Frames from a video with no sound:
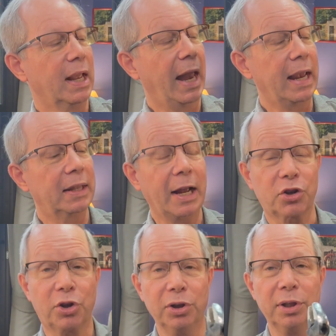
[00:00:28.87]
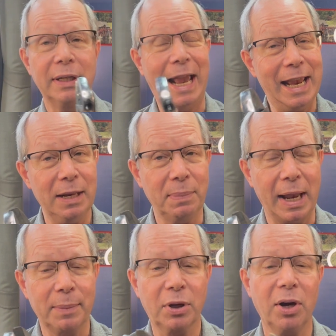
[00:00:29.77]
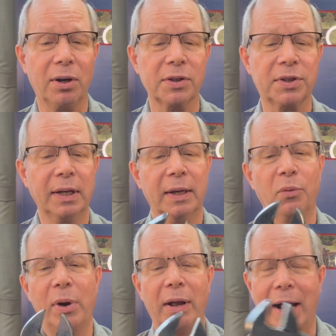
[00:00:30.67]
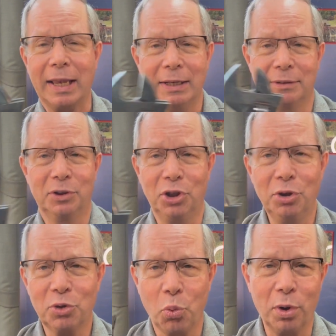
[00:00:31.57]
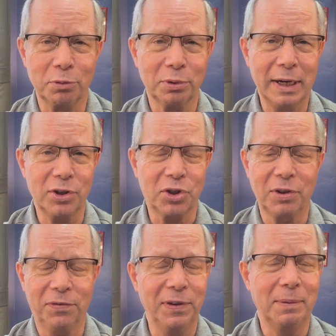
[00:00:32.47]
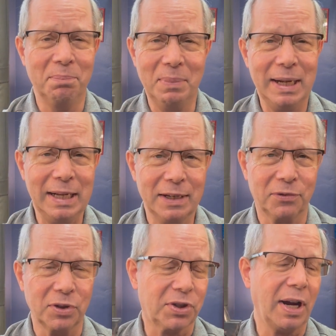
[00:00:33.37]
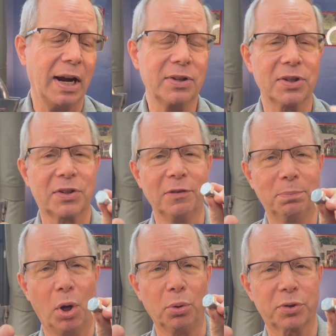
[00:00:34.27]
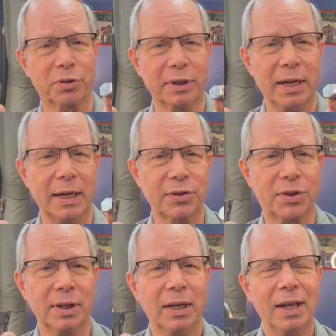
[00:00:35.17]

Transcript: And that's good and bad because, well, I can use one wrench to fit many different sizes of bolts or nuts.